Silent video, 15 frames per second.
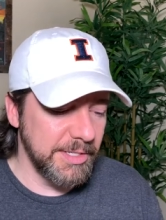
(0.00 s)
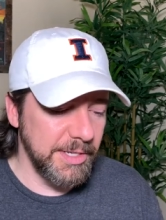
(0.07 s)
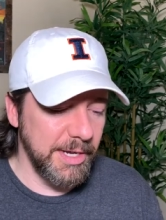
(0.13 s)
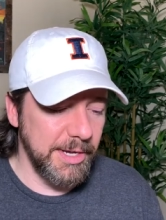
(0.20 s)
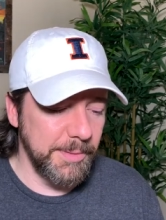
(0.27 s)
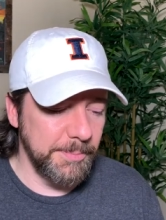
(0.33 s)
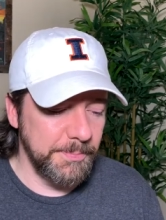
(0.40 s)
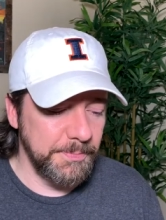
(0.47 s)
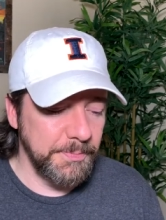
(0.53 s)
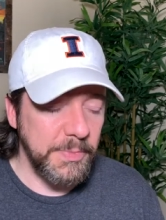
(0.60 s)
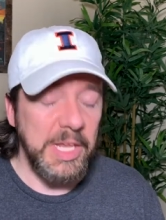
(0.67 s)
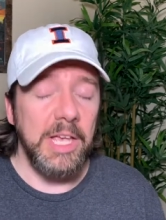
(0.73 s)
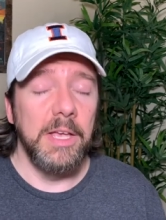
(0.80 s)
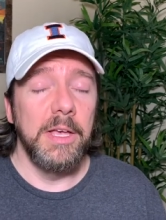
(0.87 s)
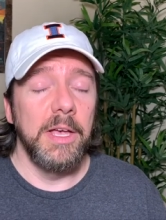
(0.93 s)

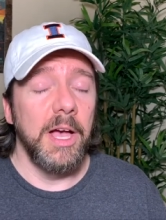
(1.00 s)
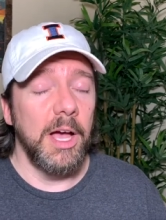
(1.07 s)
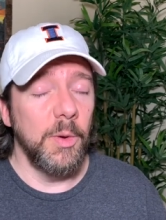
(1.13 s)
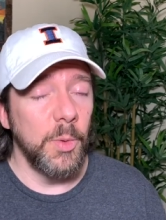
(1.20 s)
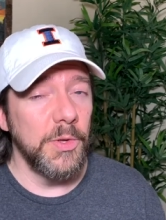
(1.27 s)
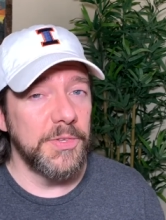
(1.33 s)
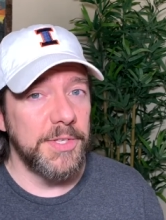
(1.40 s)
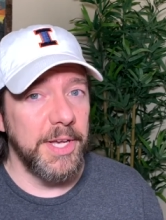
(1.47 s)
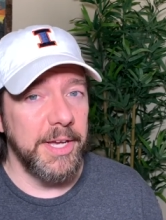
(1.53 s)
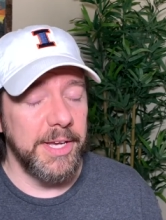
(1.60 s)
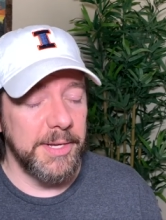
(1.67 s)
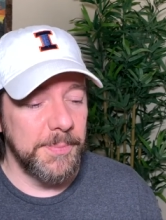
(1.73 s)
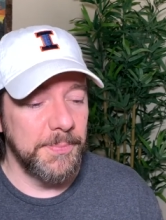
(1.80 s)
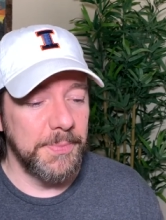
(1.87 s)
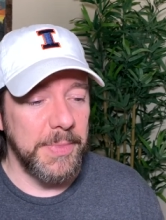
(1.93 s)
I will
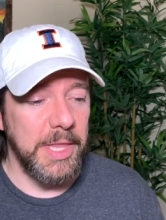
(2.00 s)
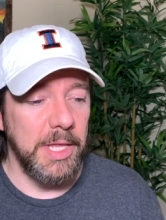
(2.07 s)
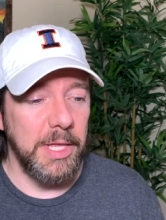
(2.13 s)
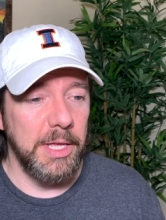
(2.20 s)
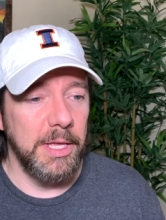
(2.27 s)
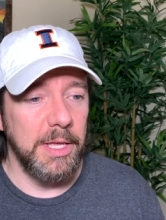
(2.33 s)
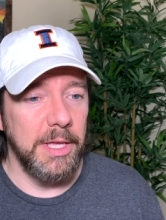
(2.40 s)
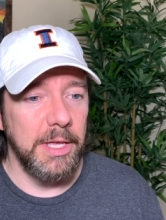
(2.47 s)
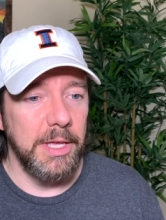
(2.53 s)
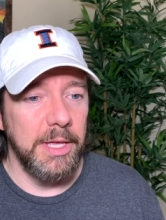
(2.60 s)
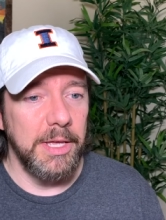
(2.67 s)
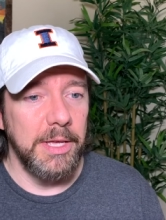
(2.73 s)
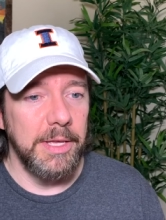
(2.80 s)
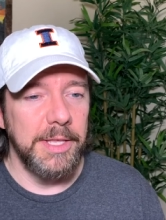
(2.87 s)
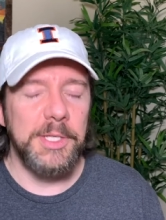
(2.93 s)
say,
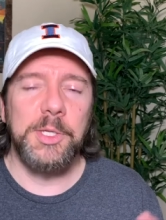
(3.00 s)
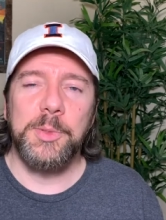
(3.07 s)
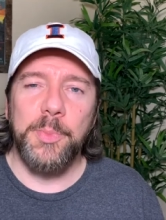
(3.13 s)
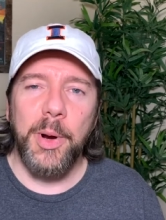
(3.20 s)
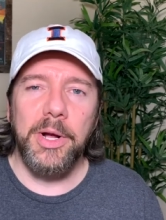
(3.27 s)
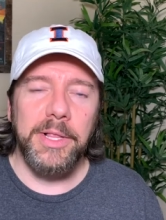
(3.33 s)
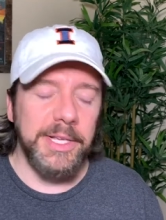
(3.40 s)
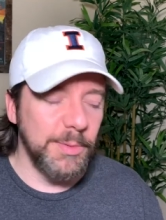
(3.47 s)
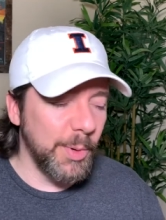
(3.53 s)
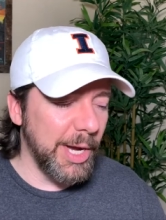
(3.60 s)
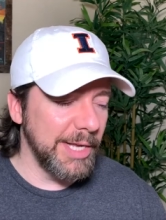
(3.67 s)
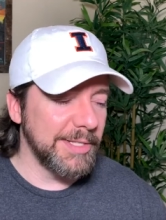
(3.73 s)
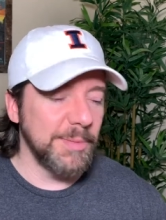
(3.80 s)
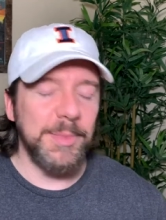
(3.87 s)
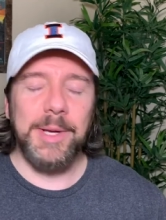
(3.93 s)
this is partly
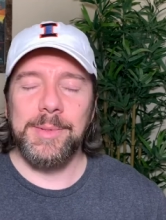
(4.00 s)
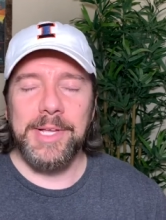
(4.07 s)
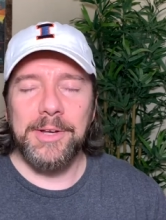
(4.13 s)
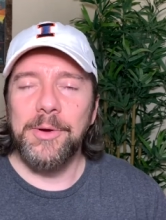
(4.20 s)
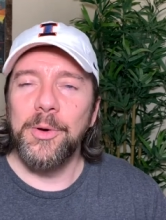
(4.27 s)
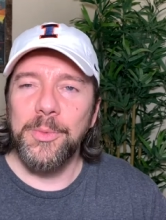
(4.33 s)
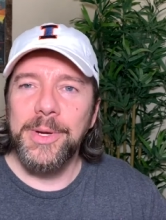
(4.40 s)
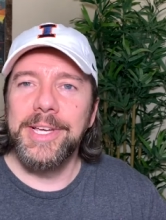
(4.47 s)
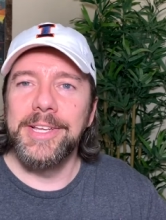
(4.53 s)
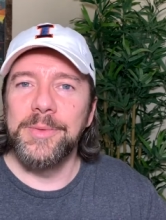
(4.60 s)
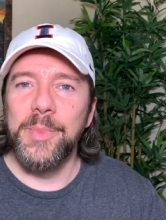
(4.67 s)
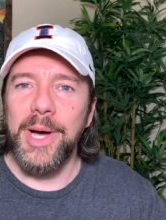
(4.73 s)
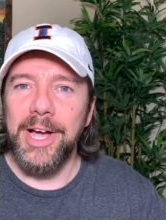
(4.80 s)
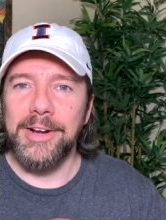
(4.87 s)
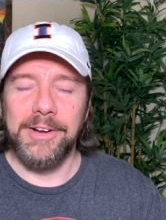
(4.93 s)
why sometimes I don't read
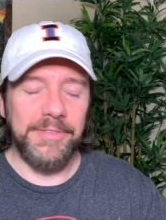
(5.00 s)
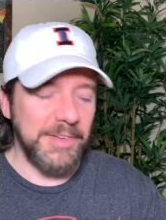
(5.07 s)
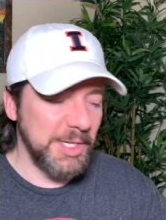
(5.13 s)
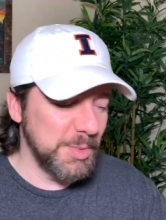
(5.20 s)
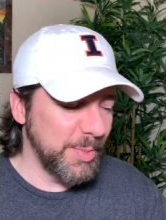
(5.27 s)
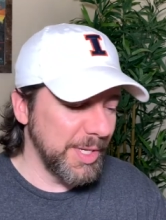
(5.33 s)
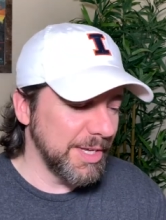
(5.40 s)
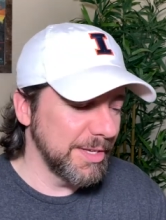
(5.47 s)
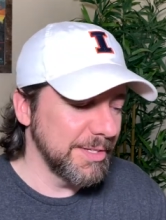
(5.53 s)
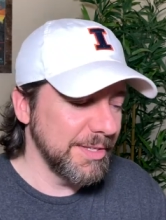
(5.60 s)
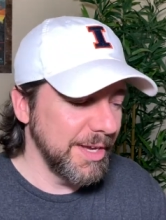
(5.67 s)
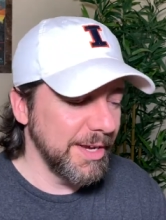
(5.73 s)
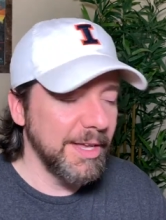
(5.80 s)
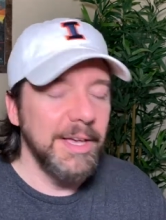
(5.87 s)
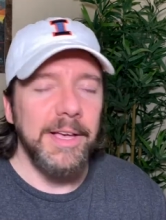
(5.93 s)
biographies, because,
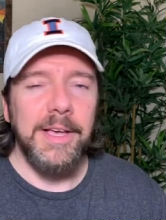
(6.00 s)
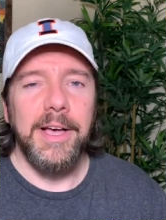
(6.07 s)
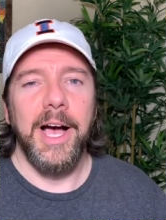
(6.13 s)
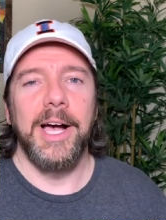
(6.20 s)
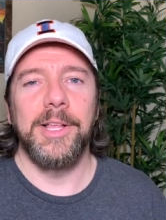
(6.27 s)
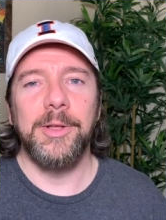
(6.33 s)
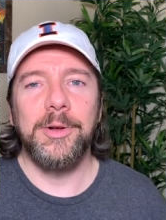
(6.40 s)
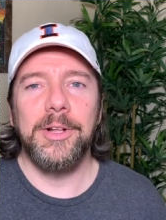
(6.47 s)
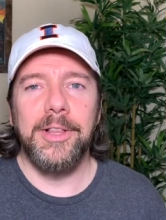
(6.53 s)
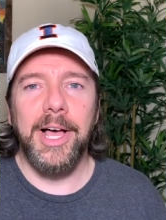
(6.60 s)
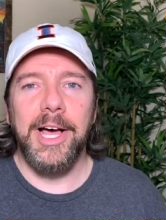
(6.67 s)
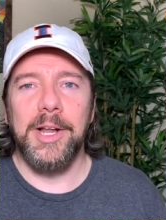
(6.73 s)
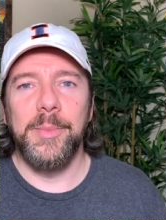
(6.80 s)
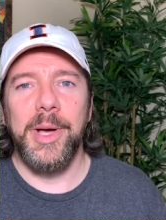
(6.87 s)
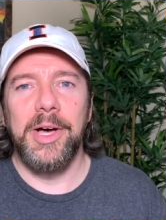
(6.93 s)
like, I learn a
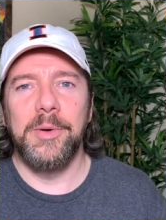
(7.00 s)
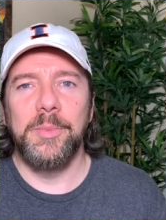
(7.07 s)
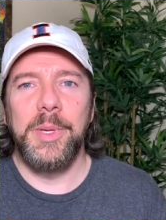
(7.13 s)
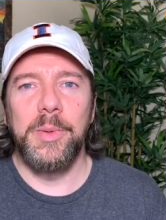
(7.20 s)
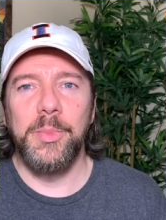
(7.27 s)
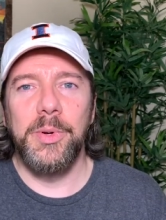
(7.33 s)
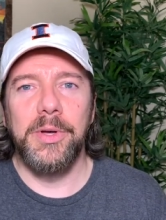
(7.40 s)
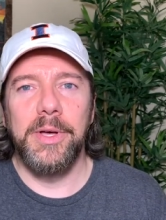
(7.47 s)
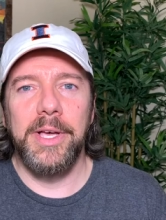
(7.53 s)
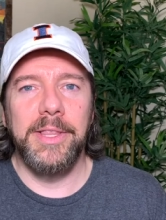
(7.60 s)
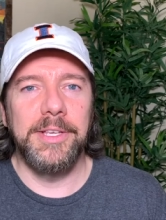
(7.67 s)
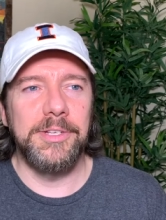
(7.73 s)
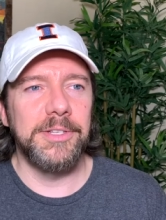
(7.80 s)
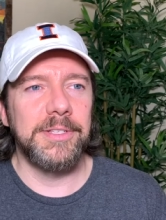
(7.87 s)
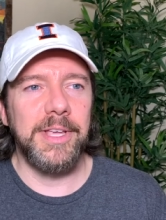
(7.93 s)
lot about people and
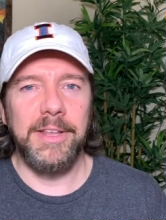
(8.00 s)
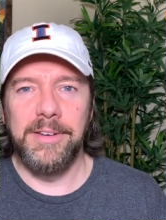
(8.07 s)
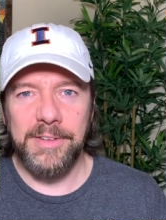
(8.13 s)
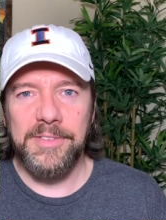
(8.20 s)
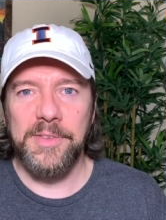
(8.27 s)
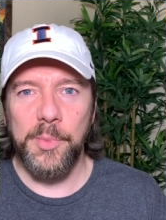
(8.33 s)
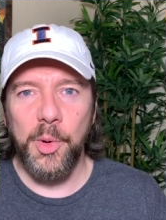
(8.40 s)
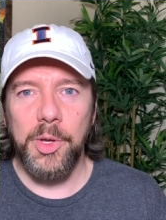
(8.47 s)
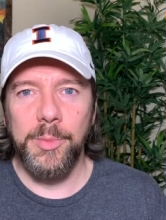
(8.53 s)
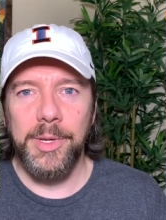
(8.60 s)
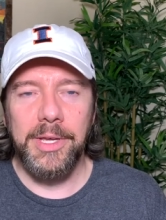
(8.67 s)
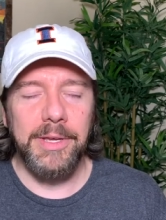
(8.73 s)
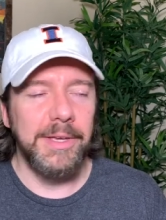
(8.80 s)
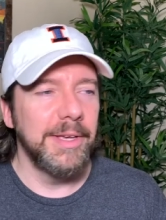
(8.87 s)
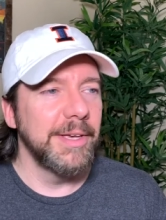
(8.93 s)
they just kind of disappoint
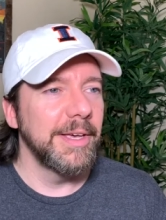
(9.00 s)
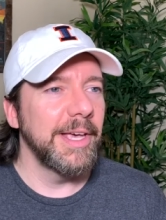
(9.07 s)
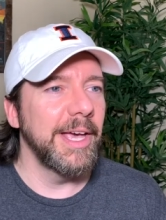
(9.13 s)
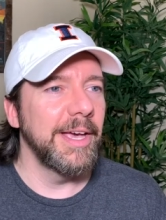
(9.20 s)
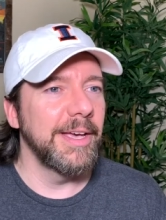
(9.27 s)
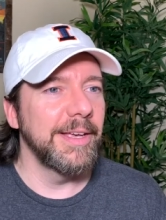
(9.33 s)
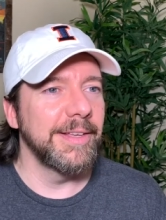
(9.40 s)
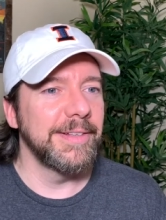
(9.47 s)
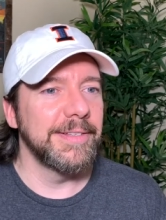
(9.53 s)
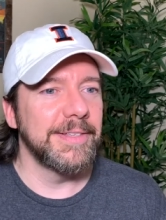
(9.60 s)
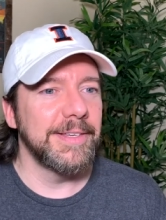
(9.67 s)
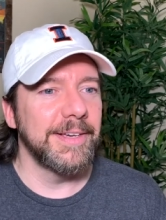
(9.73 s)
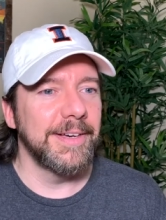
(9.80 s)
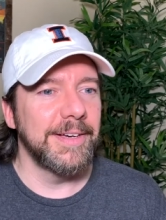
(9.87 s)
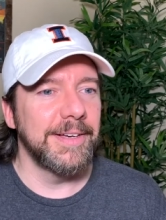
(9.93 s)
me. And
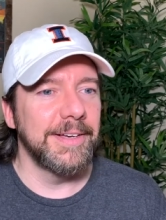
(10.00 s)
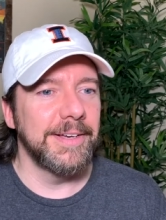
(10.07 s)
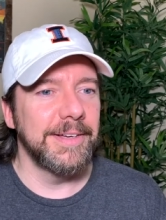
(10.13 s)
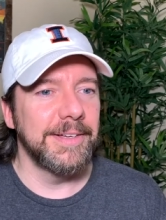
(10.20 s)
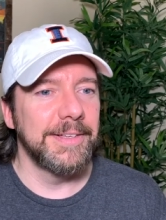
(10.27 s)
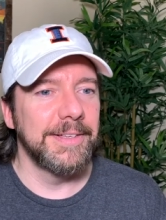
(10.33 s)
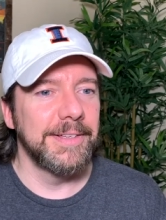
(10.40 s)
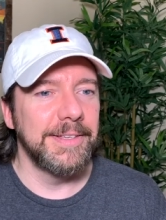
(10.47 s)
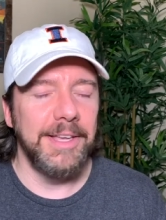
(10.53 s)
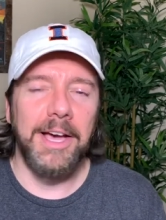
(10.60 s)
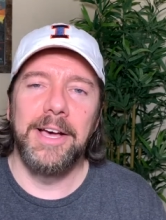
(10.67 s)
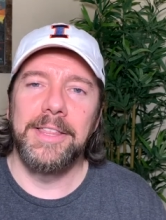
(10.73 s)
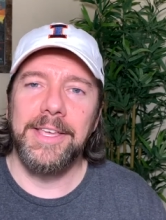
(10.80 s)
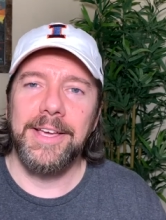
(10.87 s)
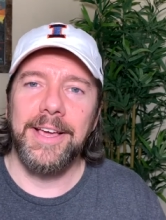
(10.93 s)

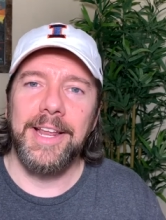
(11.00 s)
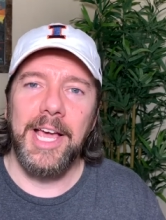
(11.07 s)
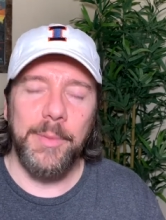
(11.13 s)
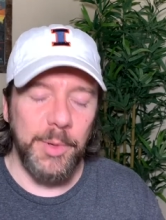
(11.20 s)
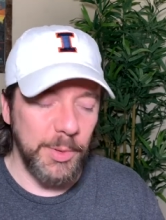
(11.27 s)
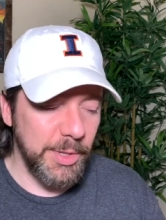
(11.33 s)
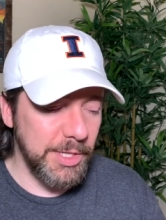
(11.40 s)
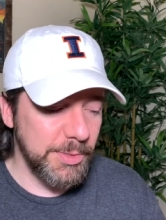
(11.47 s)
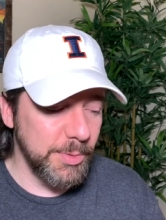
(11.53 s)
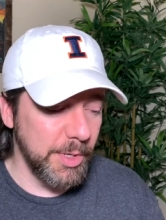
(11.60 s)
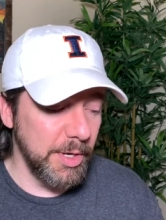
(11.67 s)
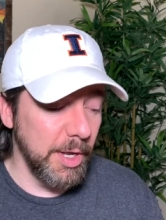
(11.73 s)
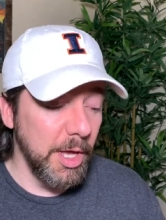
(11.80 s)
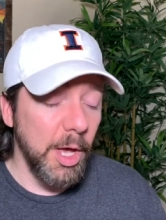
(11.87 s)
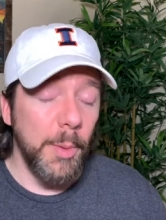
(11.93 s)
yeah, that kind of happened with this
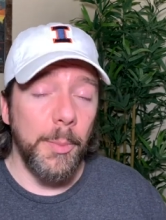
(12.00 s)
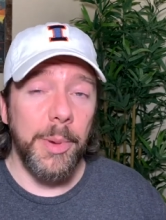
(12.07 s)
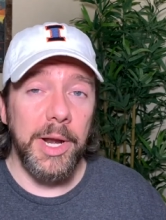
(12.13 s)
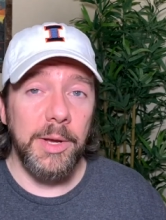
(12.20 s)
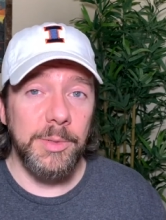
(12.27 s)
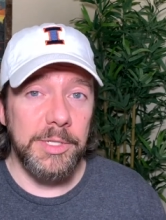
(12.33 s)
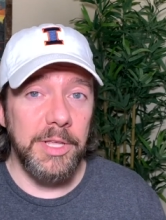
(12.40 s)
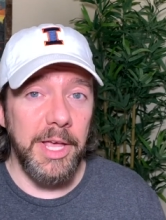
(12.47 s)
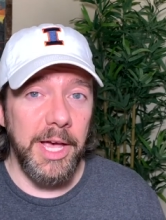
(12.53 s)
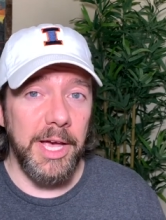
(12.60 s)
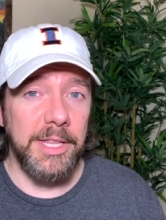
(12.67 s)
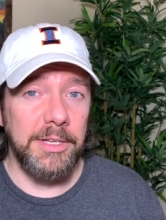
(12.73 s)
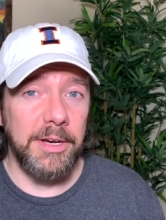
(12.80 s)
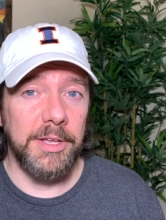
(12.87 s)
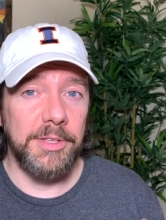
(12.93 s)
one. But I was
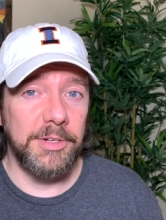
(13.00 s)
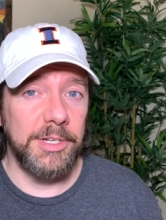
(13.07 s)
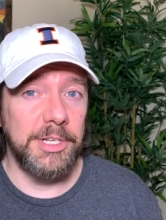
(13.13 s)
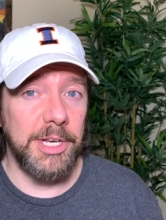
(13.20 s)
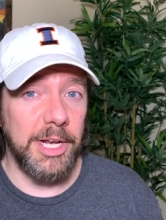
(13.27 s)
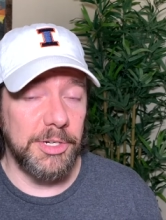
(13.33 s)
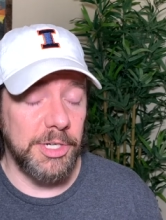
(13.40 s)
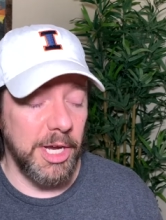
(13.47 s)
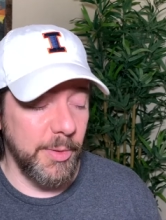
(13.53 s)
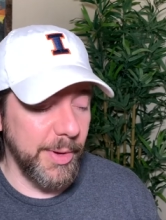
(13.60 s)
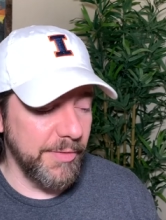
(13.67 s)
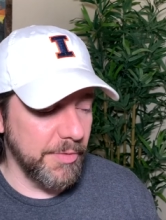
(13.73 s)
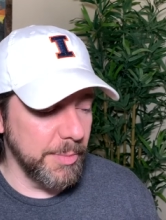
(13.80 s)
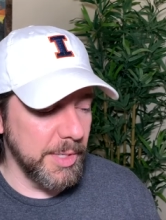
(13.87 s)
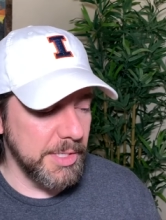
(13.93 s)
glad the author did not shy away
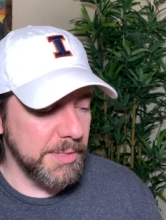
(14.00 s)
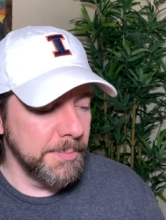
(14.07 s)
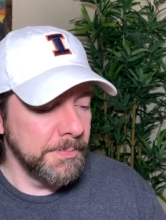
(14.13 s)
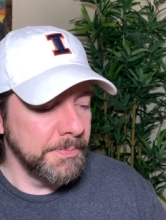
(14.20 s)
from this.